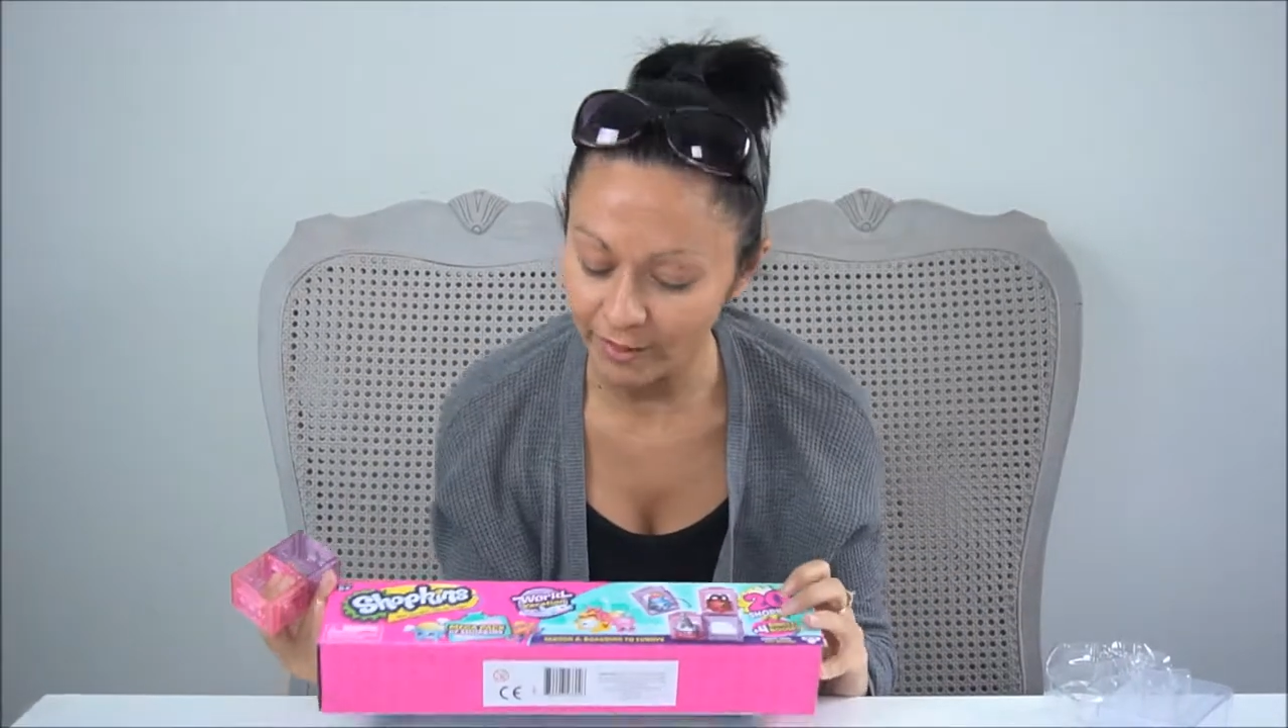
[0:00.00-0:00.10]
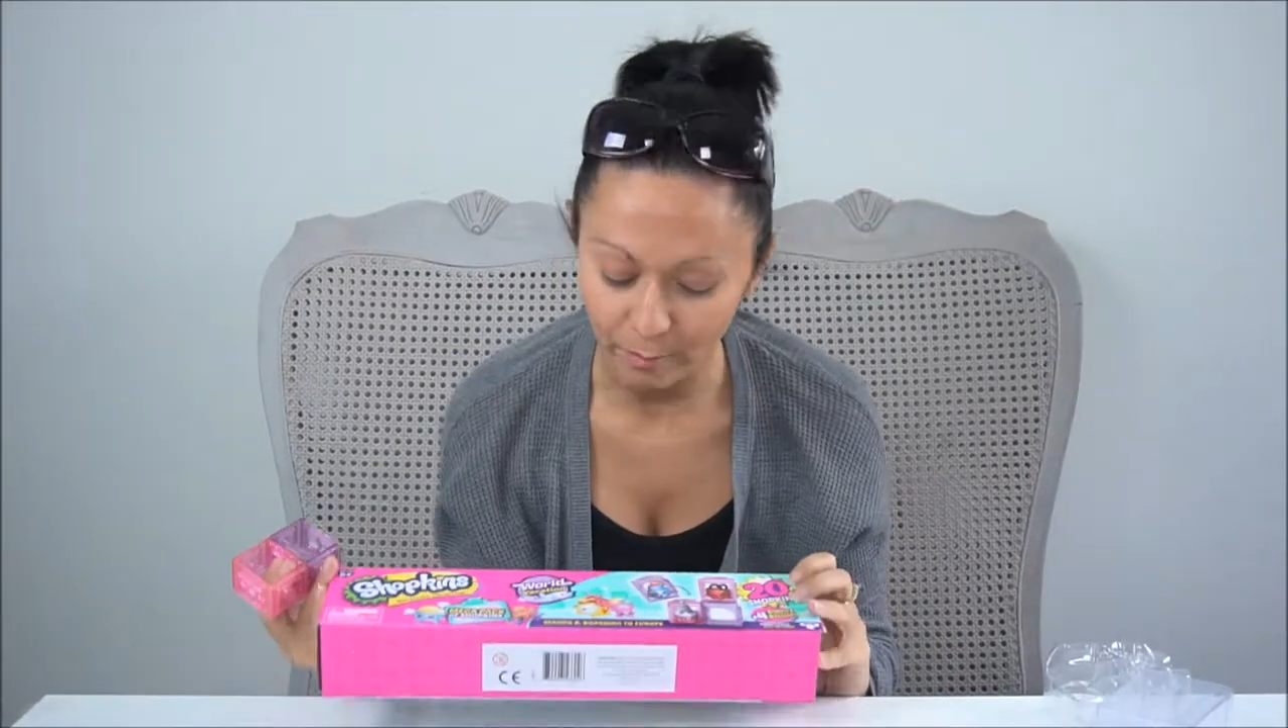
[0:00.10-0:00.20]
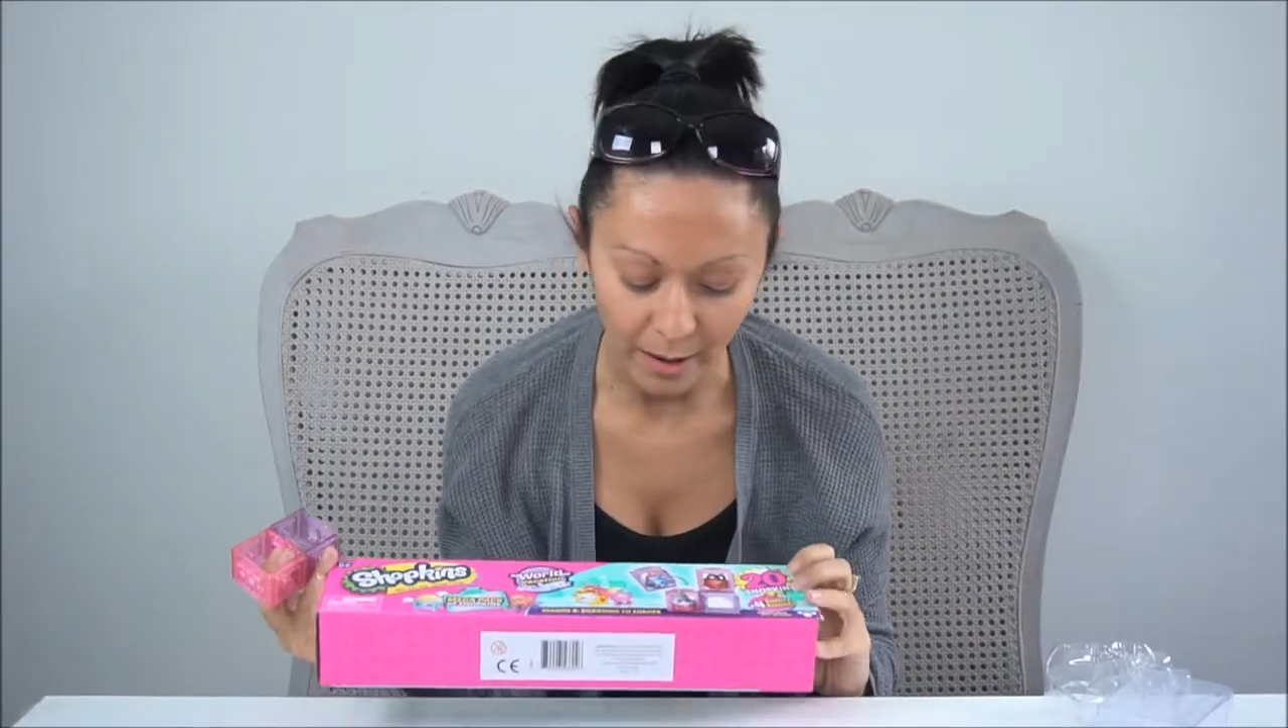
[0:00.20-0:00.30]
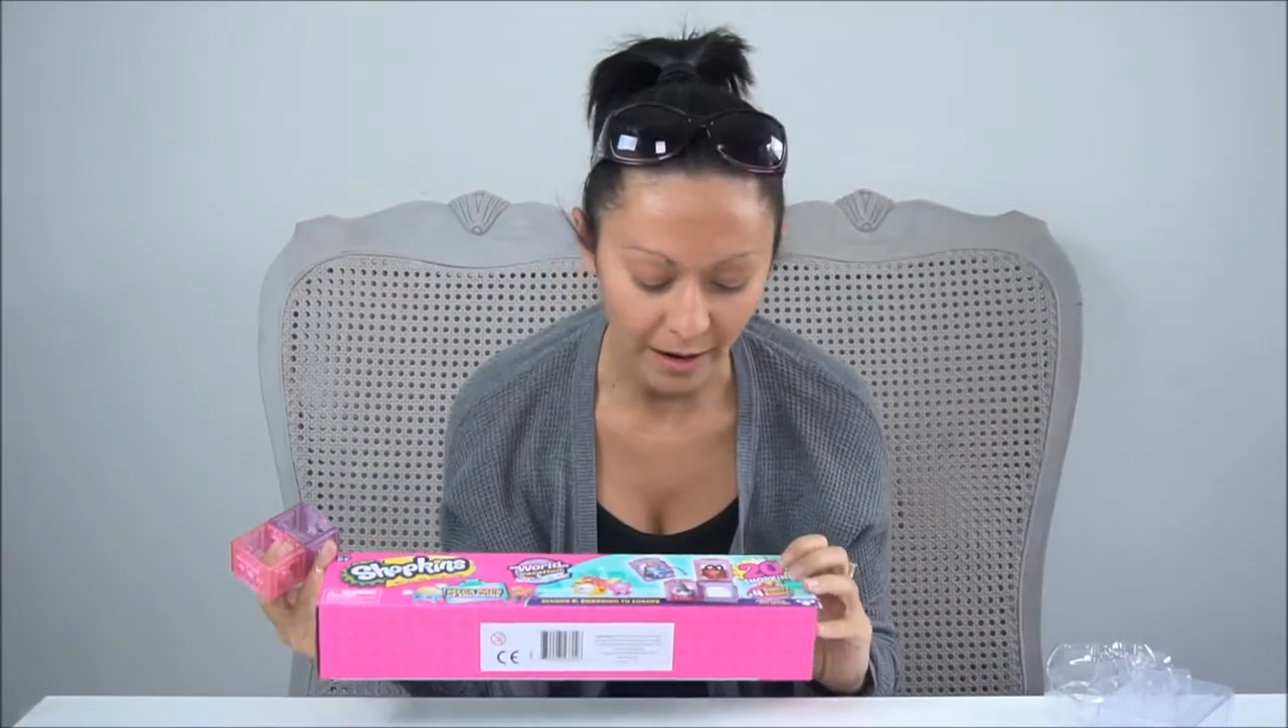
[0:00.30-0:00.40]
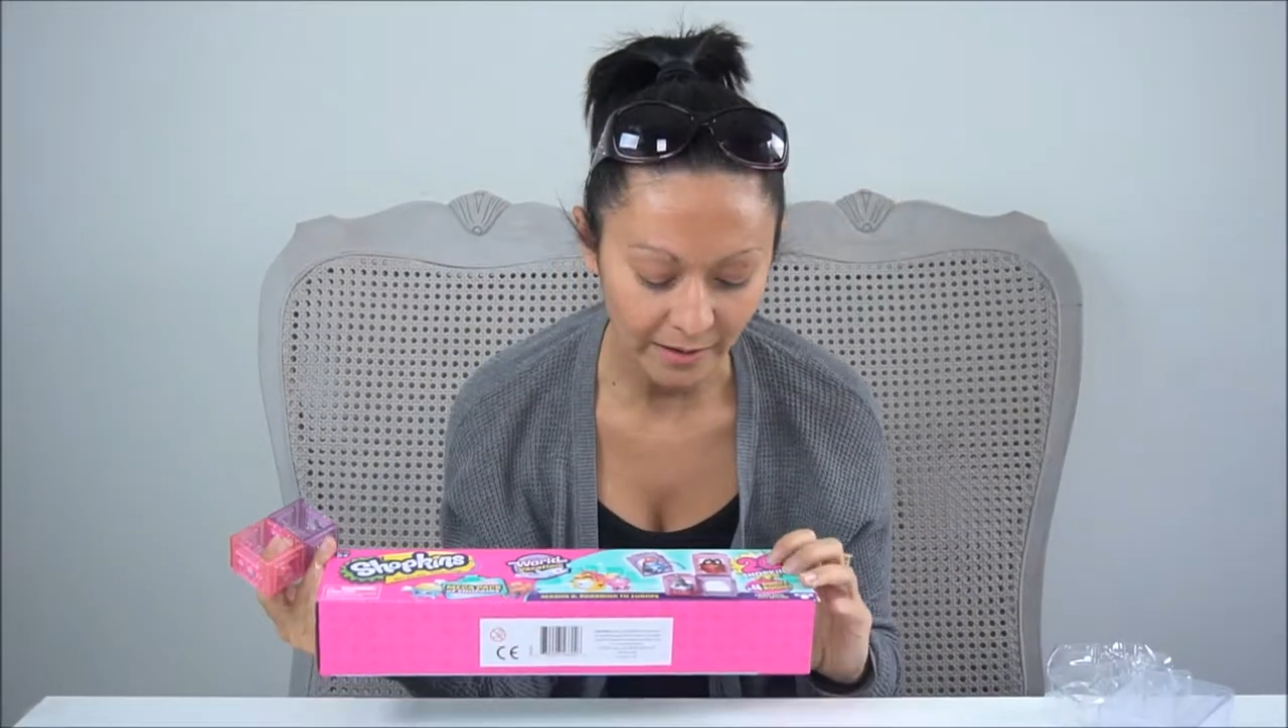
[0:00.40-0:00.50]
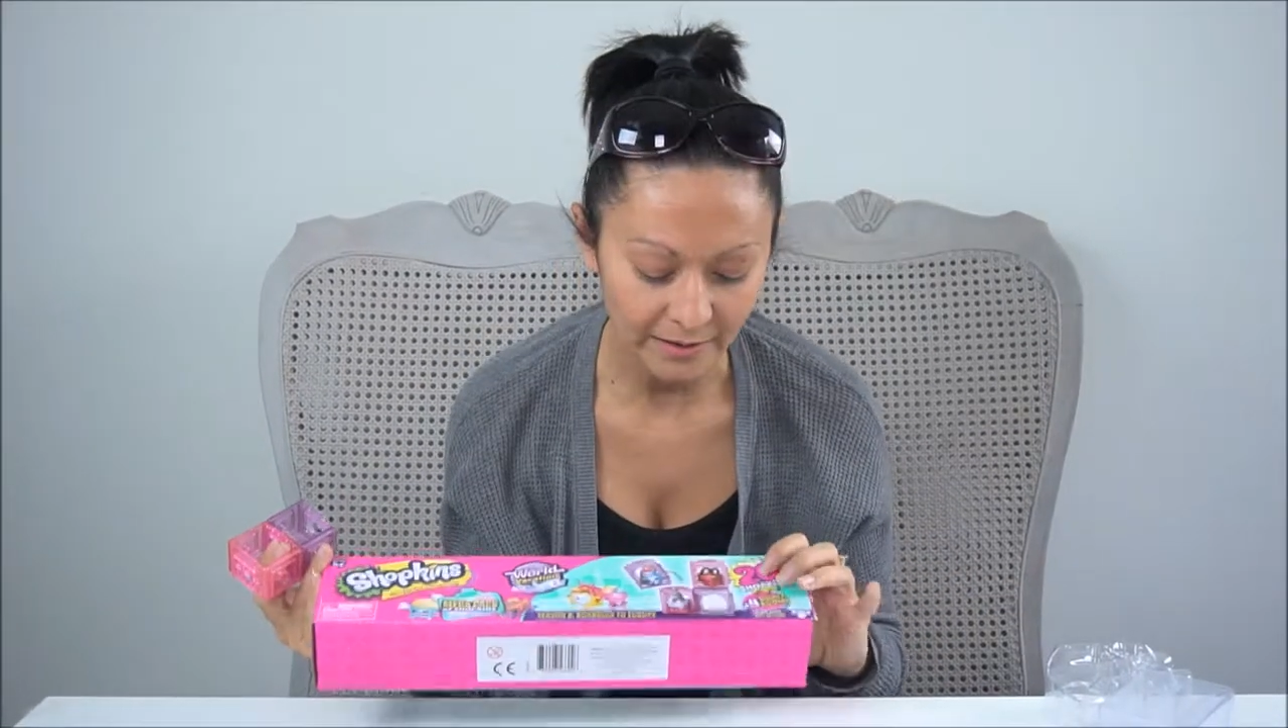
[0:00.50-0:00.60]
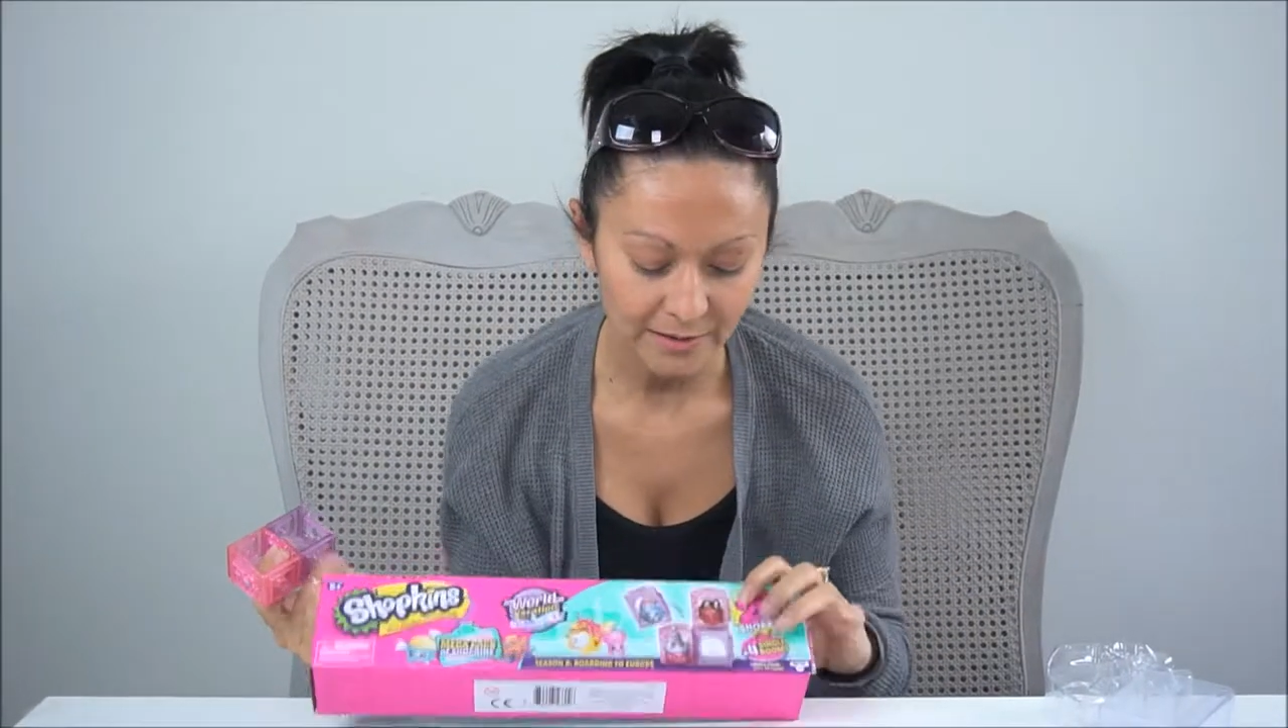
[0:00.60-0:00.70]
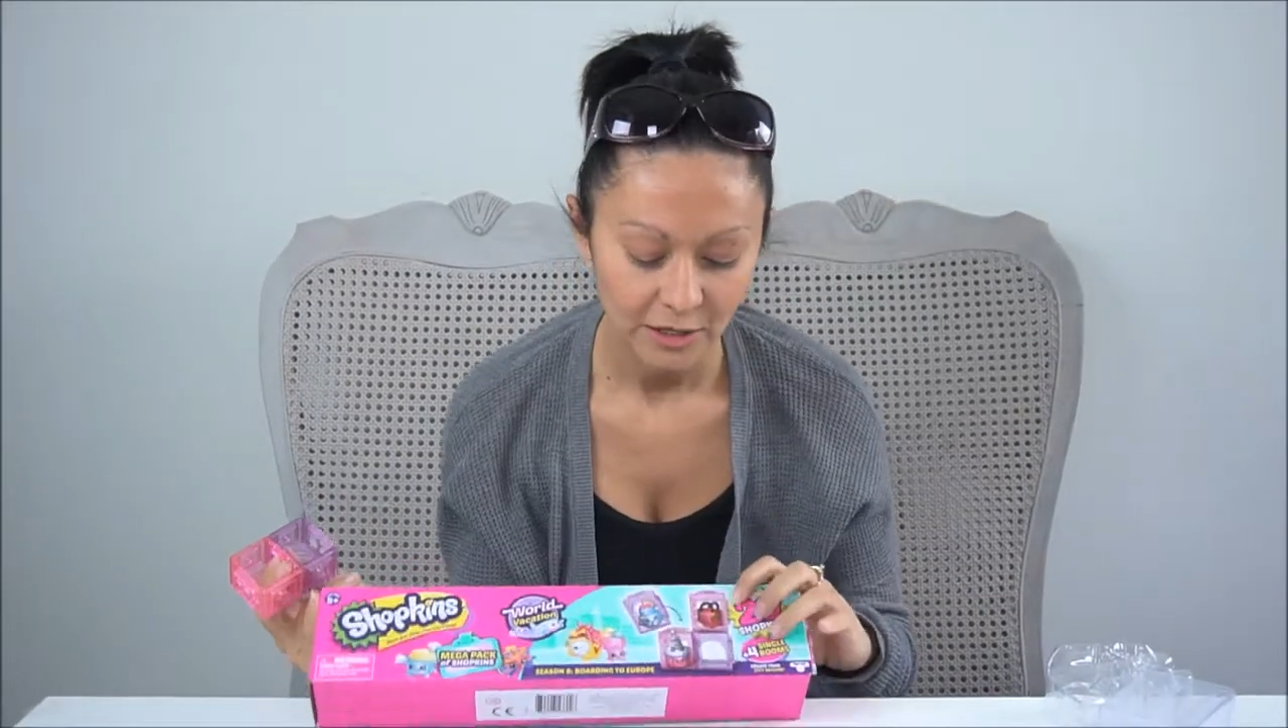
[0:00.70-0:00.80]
of the box,